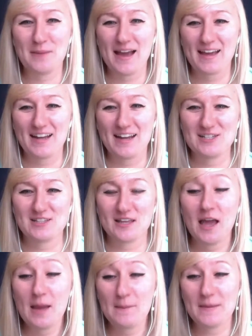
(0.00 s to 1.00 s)
and I just like
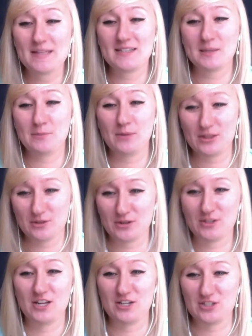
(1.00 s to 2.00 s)
basically played through her
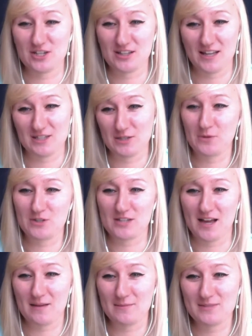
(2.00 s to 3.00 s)
dungeon like 2 more
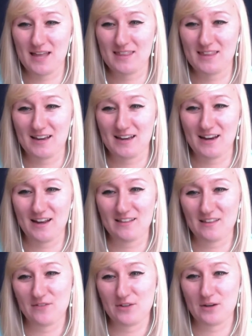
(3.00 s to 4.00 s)
times and then
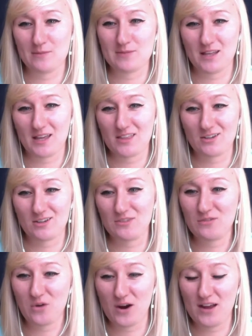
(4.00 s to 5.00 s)
leveled up to like
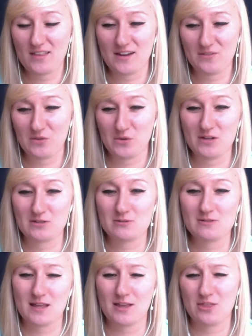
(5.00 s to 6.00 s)
34. And then everyone else
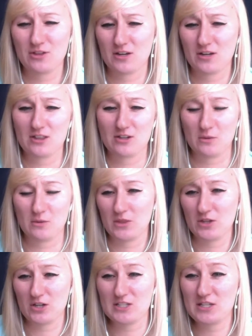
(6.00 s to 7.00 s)
was at like 30, 31,
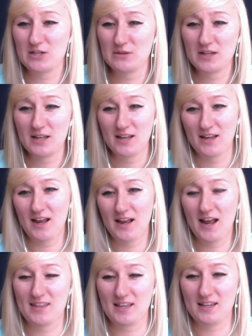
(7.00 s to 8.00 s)
32.
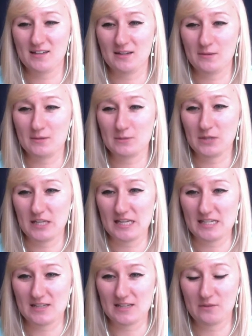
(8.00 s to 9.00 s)
And then it was pretty
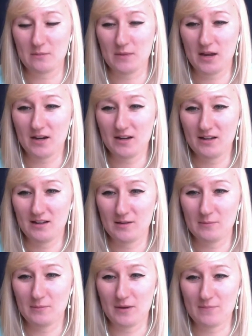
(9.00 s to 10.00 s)
easy from there.
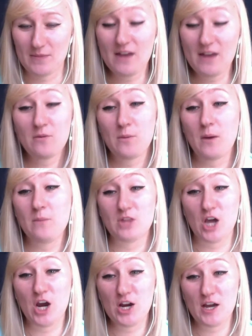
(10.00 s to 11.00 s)
But I didn't have a problem with
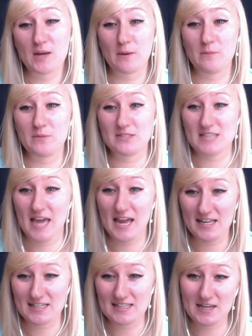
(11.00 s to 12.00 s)
her. I had a problem with
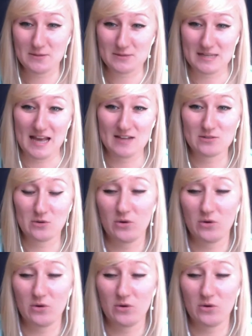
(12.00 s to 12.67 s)
Teddy. Teddy was an asshole.